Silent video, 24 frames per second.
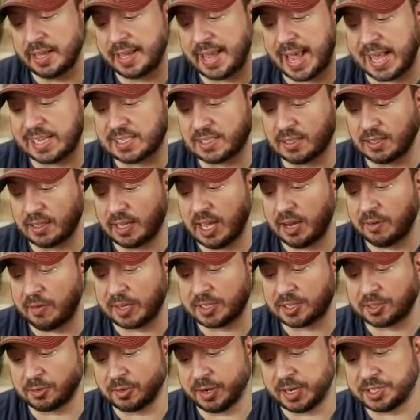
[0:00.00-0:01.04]
Castle and Key
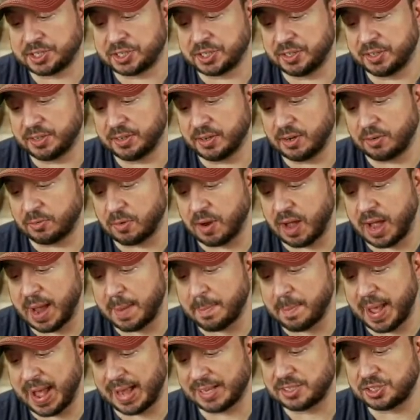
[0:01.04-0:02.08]
Restoration
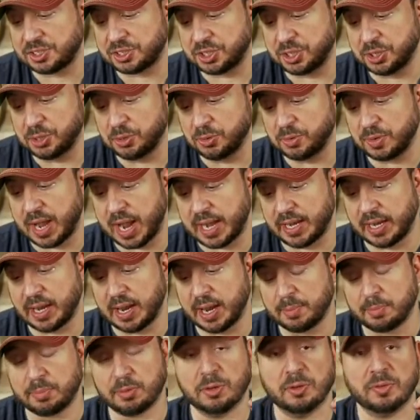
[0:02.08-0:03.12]
Rye Batch 2,
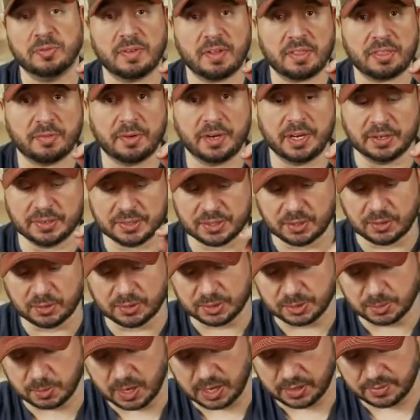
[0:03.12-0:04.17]
99 proof, three years old
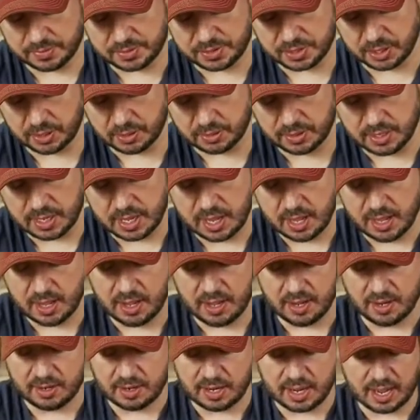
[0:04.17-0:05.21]
as well. So,
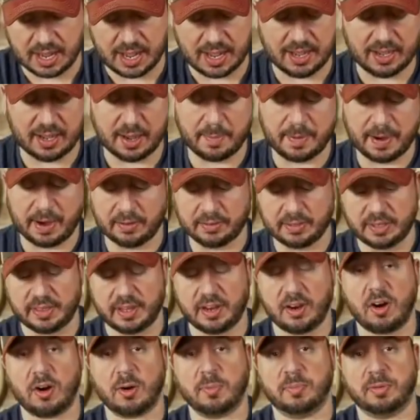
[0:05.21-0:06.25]
uh, apparently,
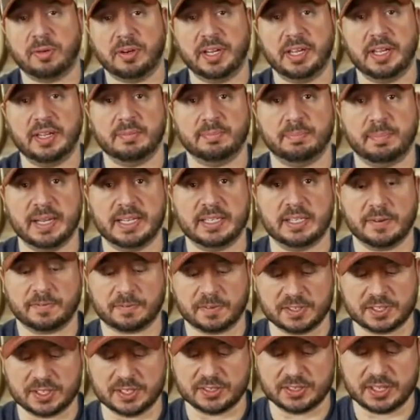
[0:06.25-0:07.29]
there are pretty big
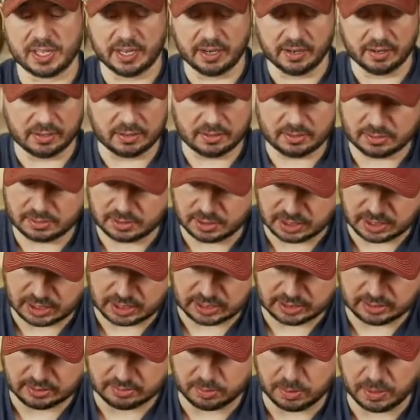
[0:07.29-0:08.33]
differences here
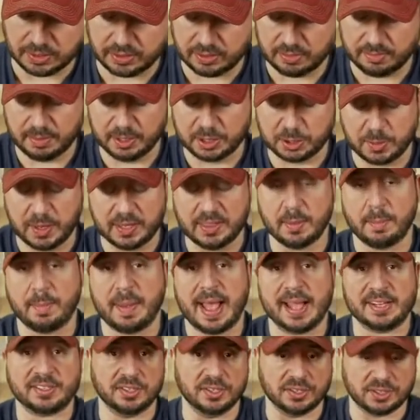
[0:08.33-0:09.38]
uh, with between the
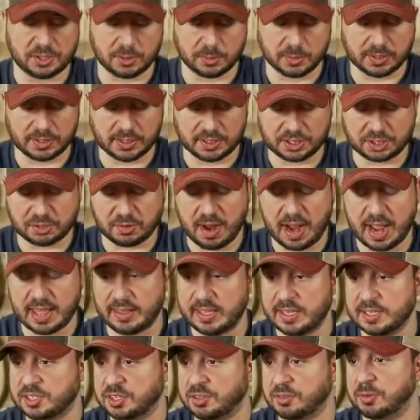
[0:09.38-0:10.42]
batches. So we're going to try
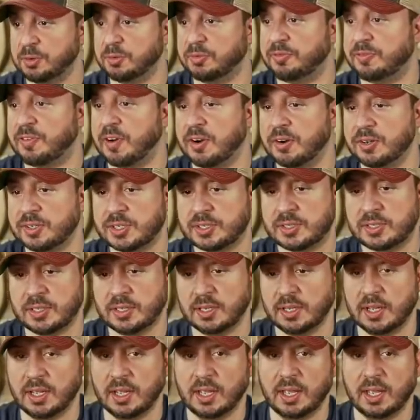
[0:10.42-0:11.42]
these through first.